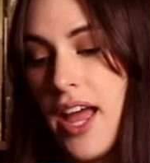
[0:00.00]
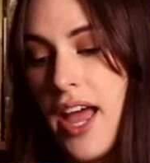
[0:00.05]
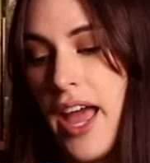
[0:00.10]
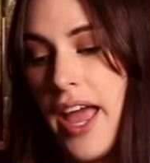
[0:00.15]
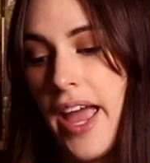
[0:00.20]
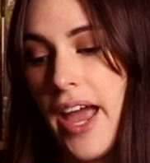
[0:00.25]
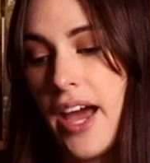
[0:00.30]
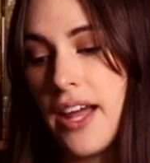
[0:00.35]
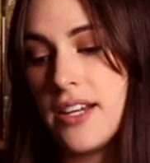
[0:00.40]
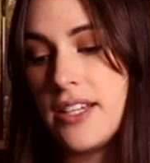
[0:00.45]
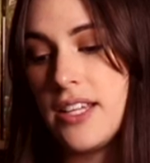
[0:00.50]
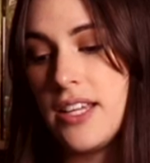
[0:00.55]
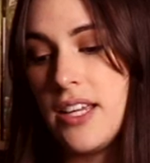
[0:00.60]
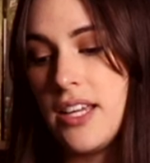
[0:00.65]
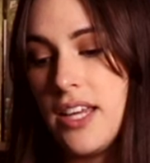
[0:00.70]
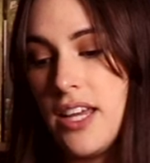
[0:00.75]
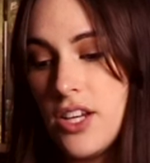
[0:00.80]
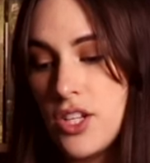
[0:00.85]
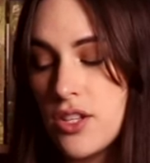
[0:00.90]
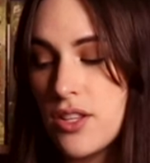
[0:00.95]
And
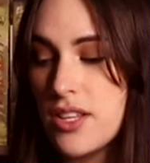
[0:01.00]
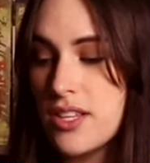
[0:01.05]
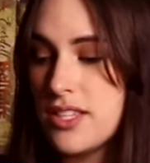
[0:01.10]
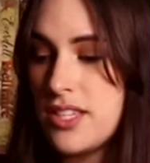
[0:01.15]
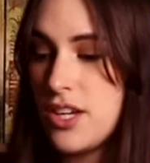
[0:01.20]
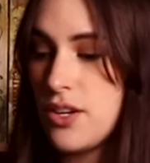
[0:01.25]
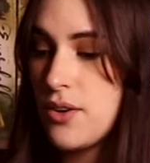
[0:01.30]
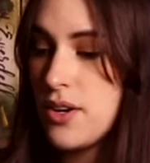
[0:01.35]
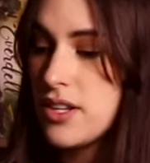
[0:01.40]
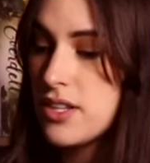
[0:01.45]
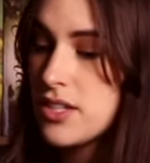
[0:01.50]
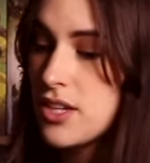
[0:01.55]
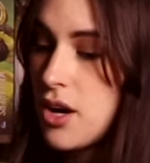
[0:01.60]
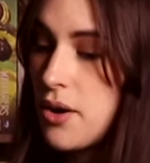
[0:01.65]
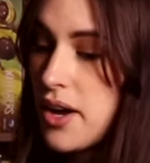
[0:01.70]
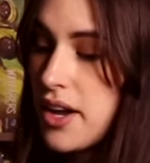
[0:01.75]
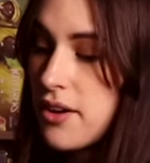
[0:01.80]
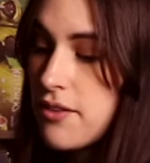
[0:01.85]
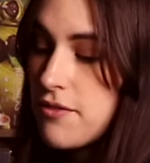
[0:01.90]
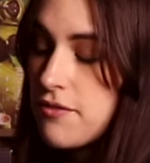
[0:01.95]
each of the secrets going